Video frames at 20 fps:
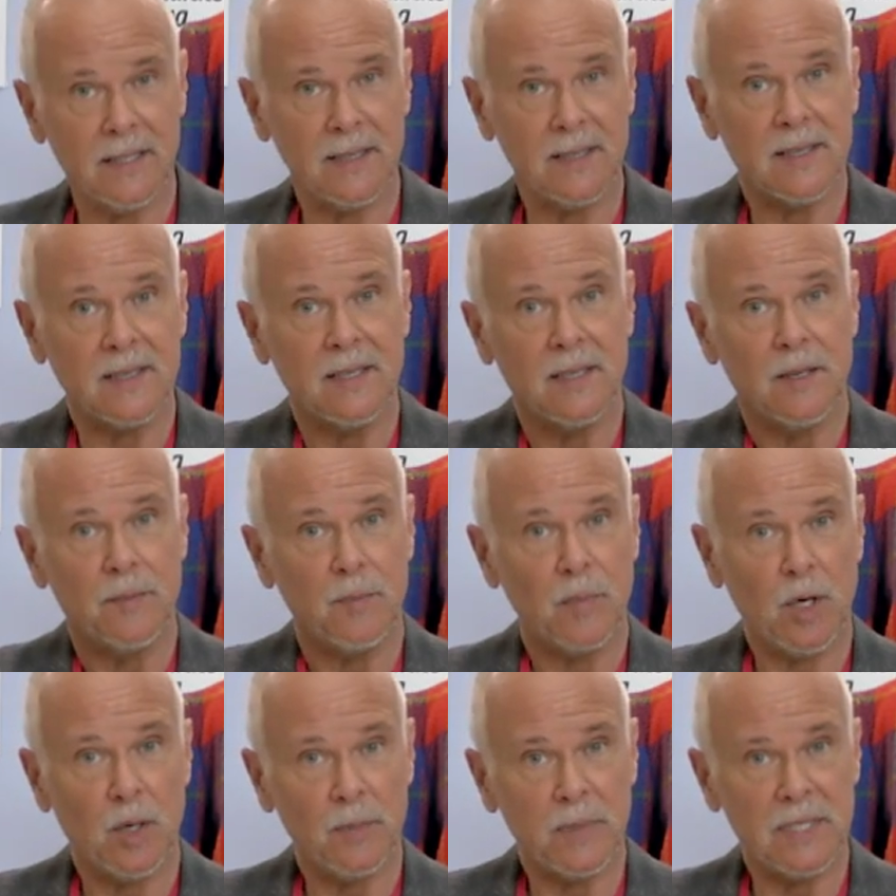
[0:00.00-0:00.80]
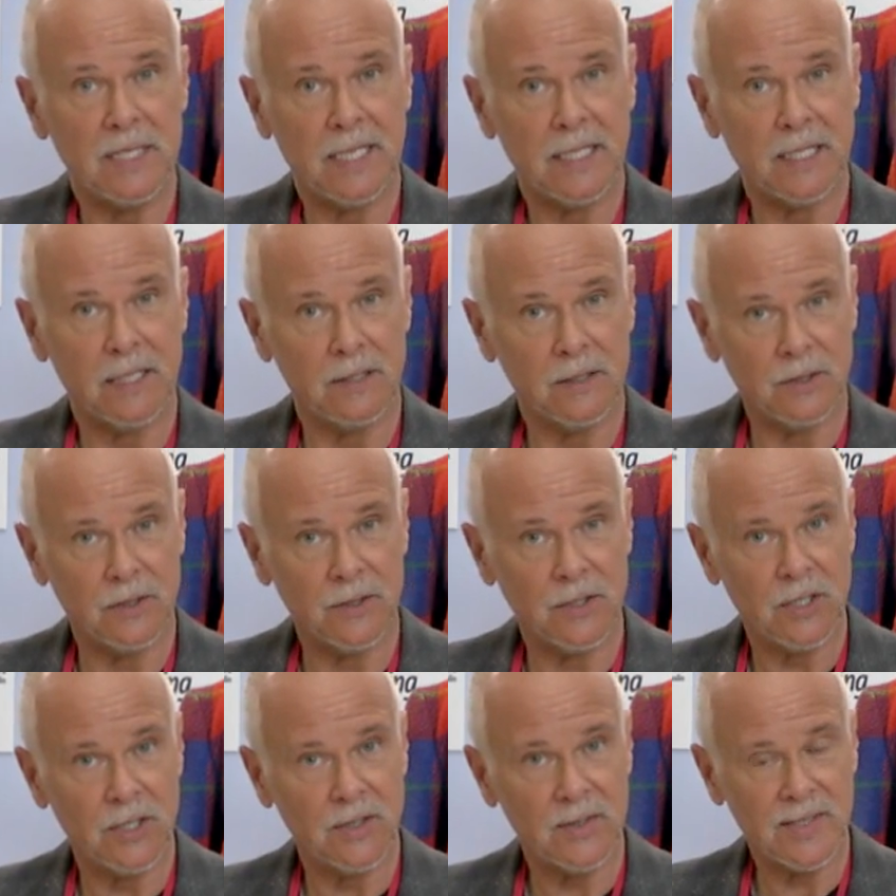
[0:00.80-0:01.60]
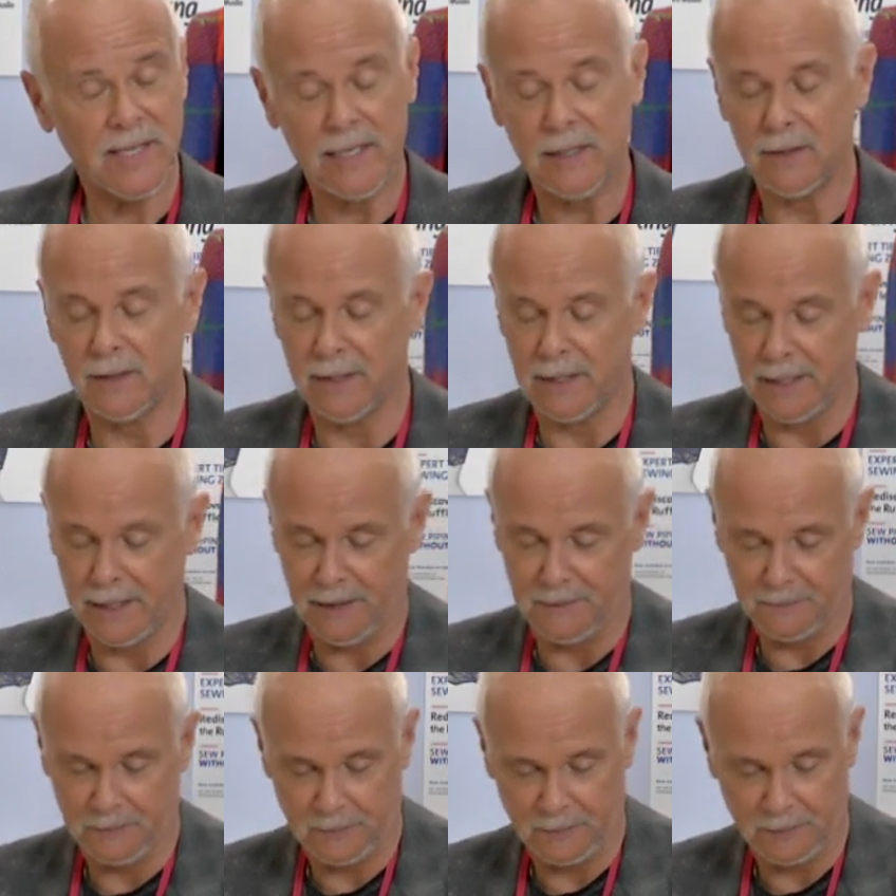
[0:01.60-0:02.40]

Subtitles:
is perpendicular to your center line.